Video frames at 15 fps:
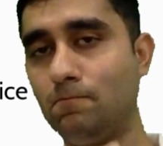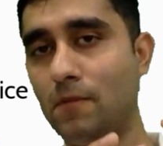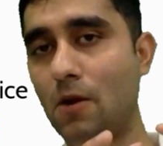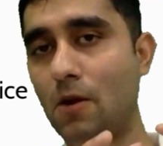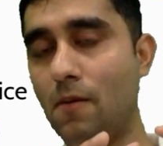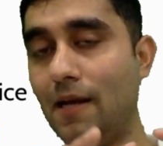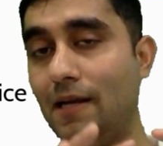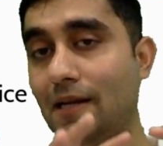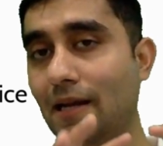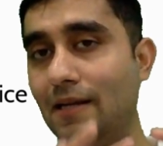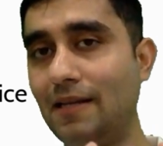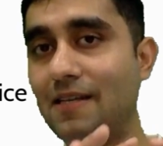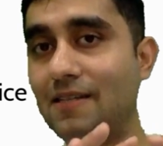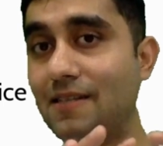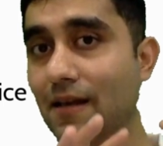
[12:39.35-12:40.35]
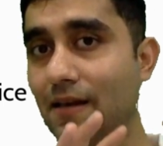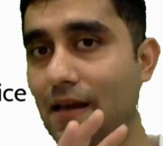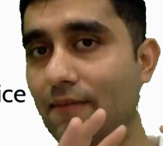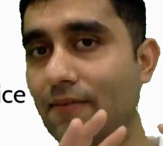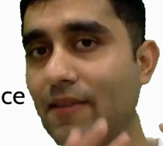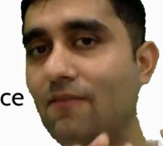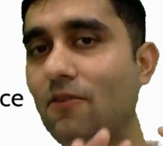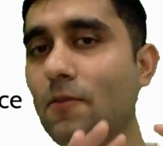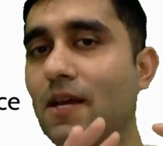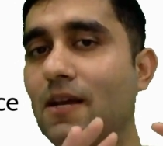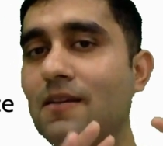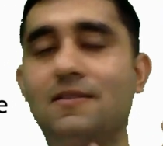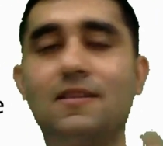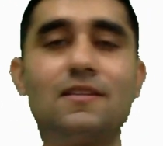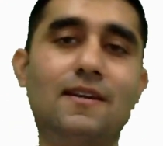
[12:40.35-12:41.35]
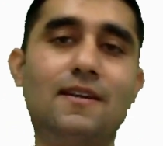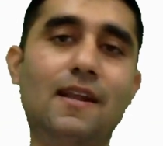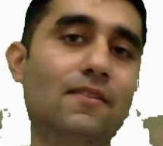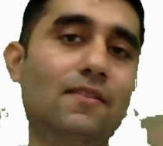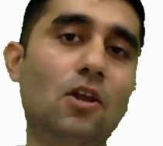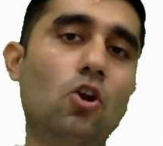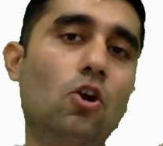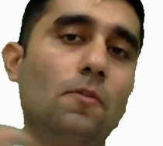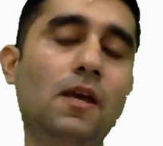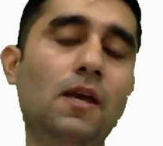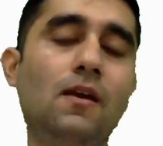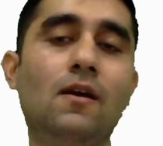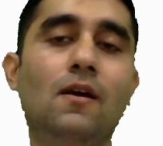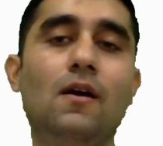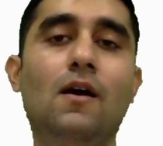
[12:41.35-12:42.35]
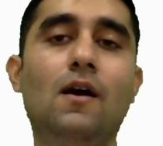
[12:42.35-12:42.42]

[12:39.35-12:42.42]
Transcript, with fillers: you know, at, at least everything will be consistent and they'll not be